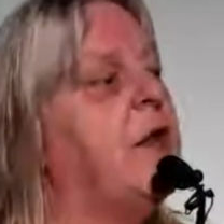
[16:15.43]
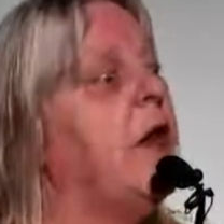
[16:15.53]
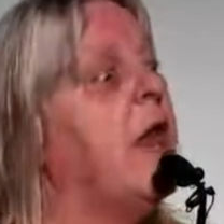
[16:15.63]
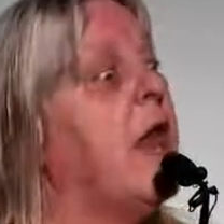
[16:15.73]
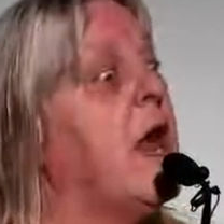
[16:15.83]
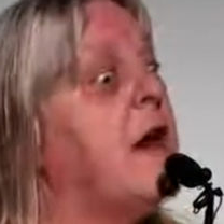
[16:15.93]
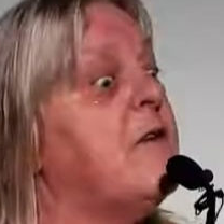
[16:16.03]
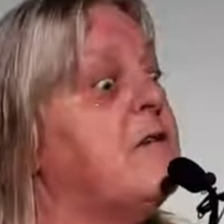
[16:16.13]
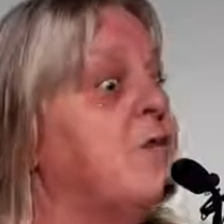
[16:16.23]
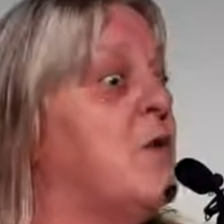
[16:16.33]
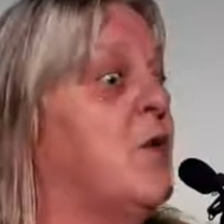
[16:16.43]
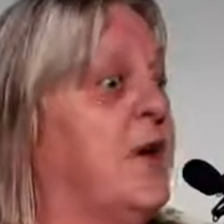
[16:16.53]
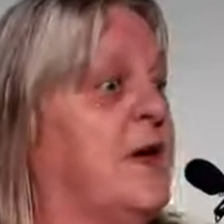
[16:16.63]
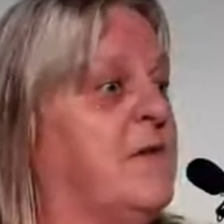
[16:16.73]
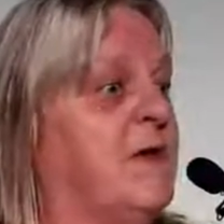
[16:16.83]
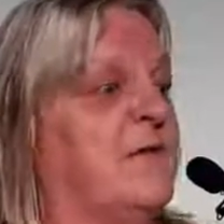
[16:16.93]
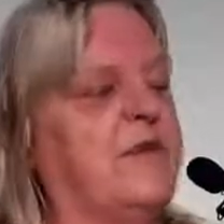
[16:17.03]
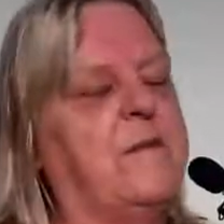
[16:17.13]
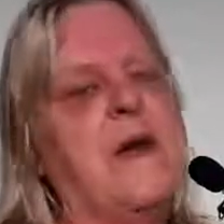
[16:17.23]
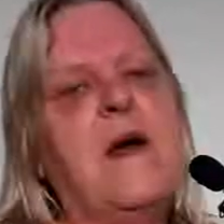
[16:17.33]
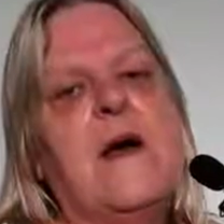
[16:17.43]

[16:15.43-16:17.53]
I love working with them.